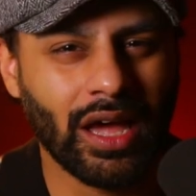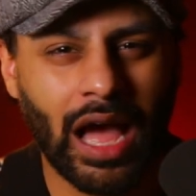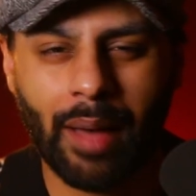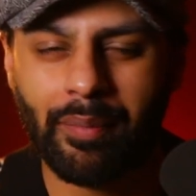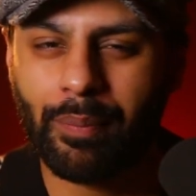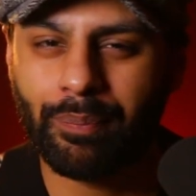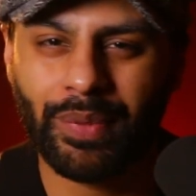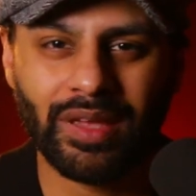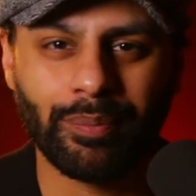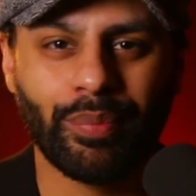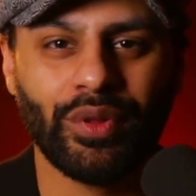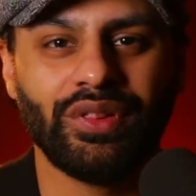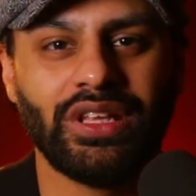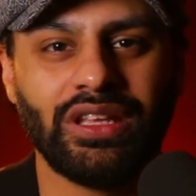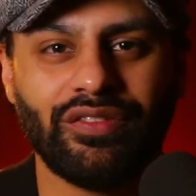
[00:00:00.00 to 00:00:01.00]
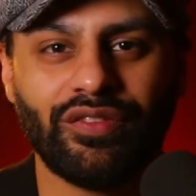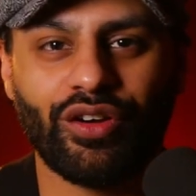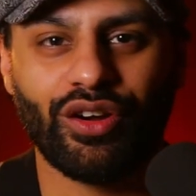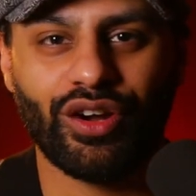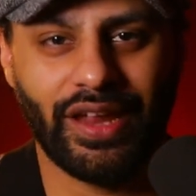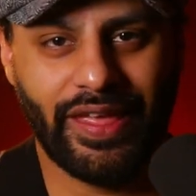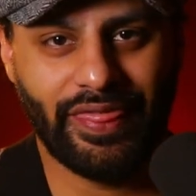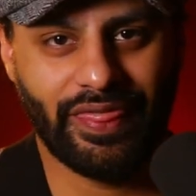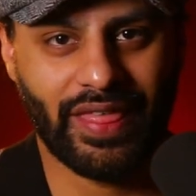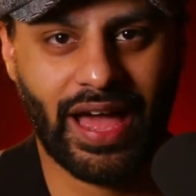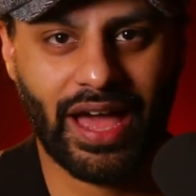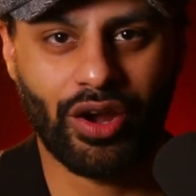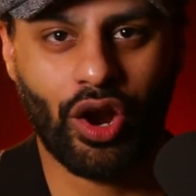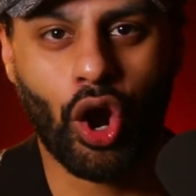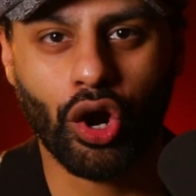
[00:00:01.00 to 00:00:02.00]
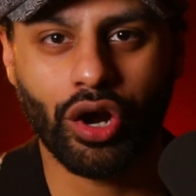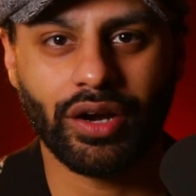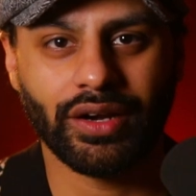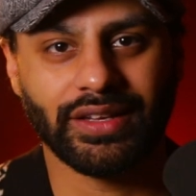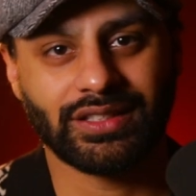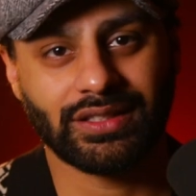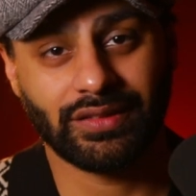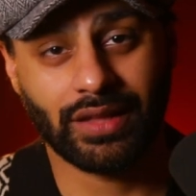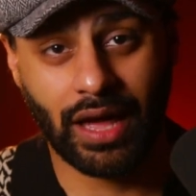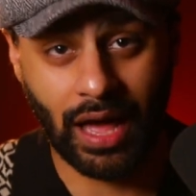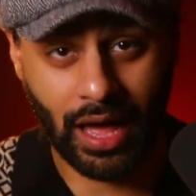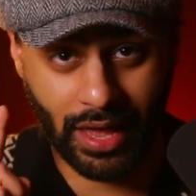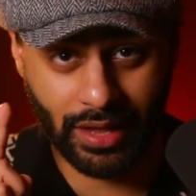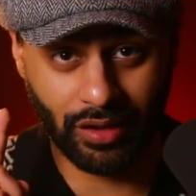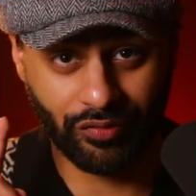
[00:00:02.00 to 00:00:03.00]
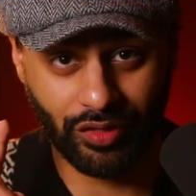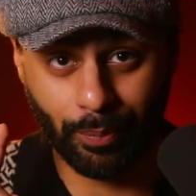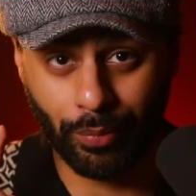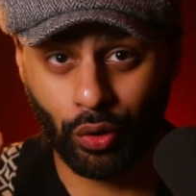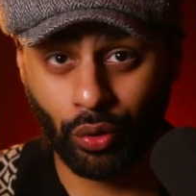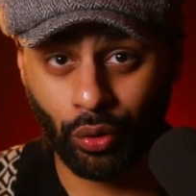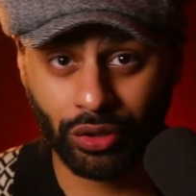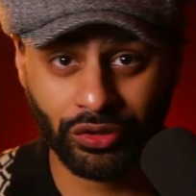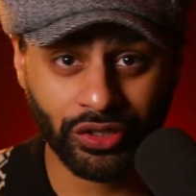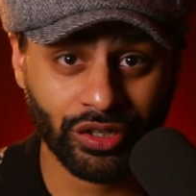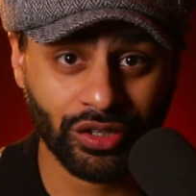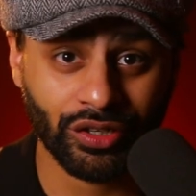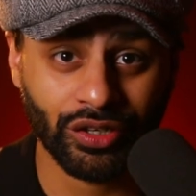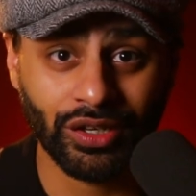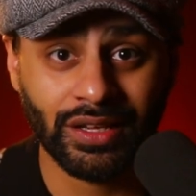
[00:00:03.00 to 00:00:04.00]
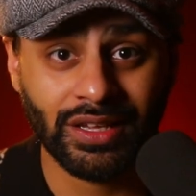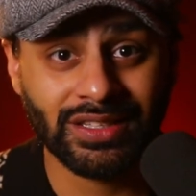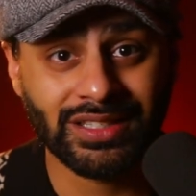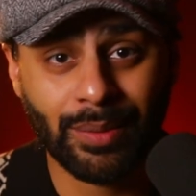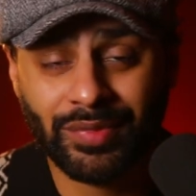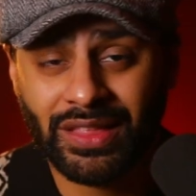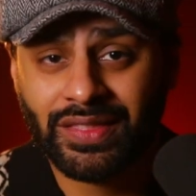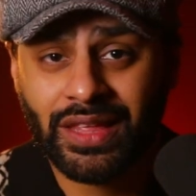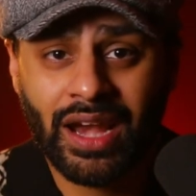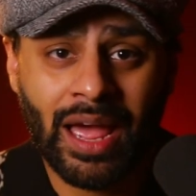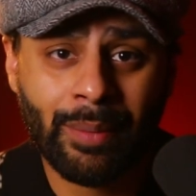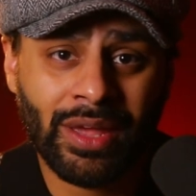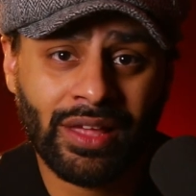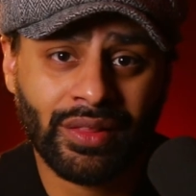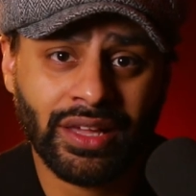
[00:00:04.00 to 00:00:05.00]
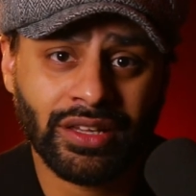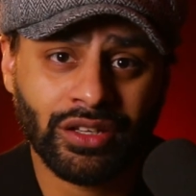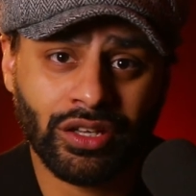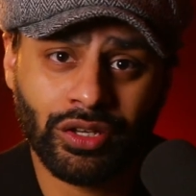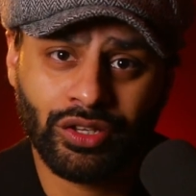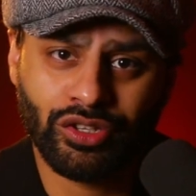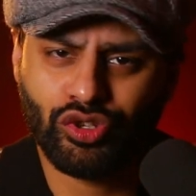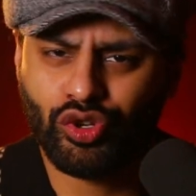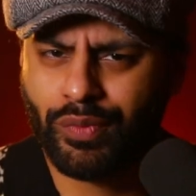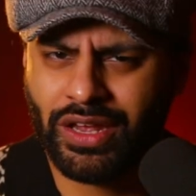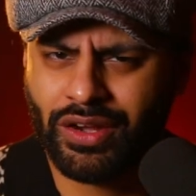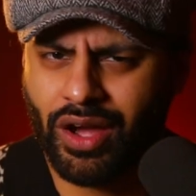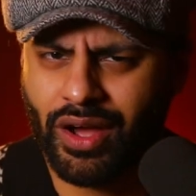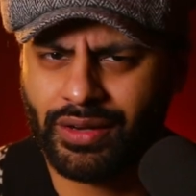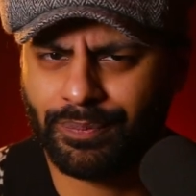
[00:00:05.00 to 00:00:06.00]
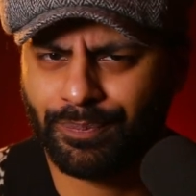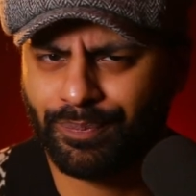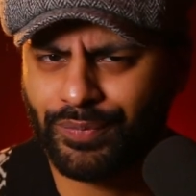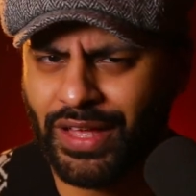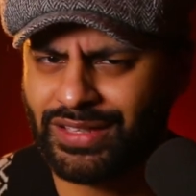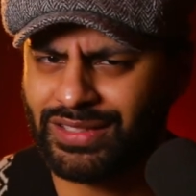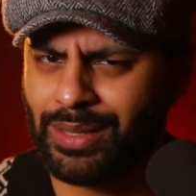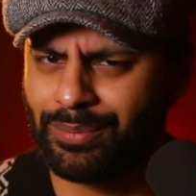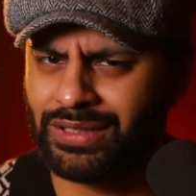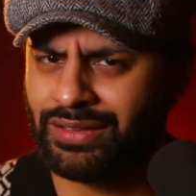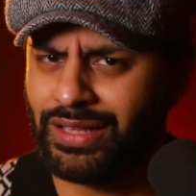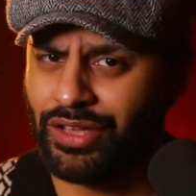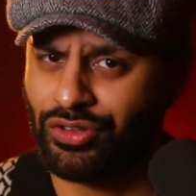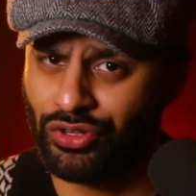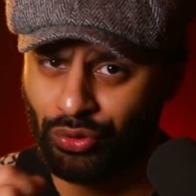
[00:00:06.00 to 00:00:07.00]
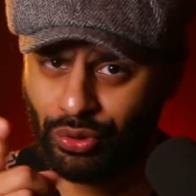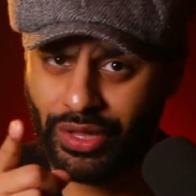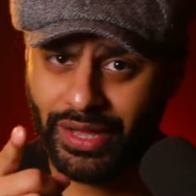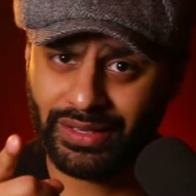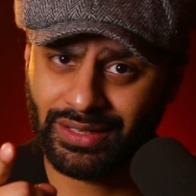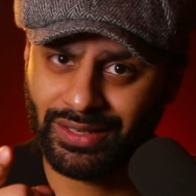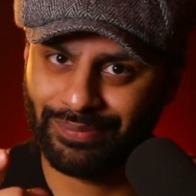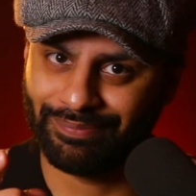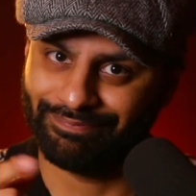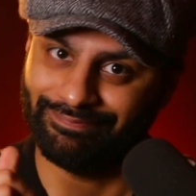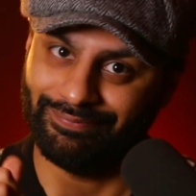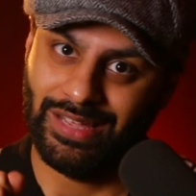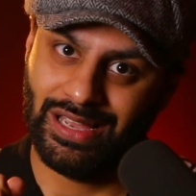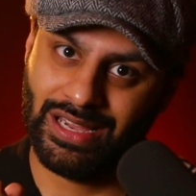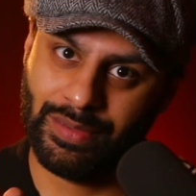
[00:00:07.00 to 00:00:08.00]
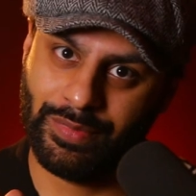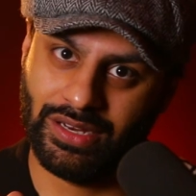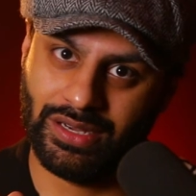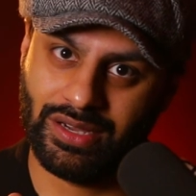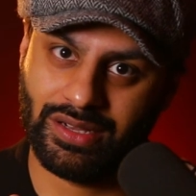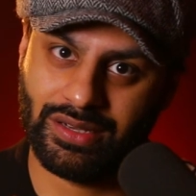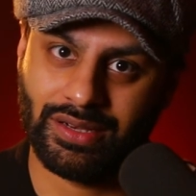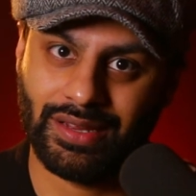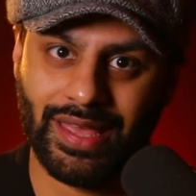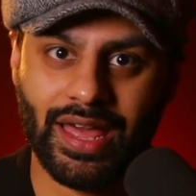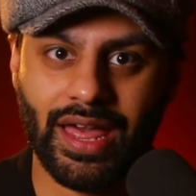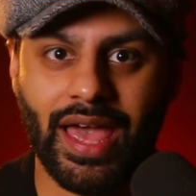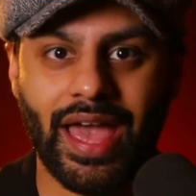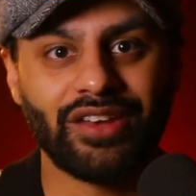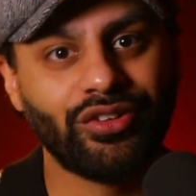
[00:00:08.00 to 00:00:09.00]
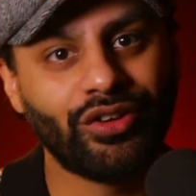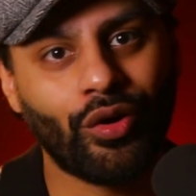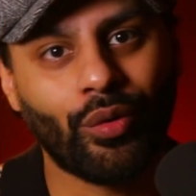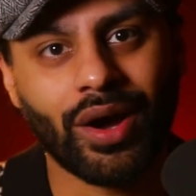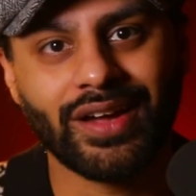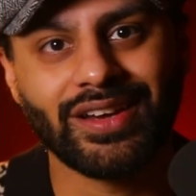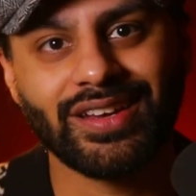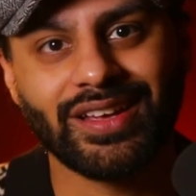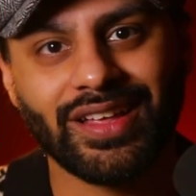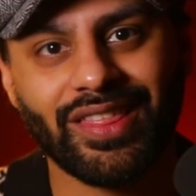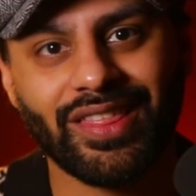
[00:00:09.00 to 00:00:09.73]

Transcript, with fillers: I'm a big believer in that art is in the eye of the beholder. Something that I may like, you may not. And something that you like, I may not. And you know what?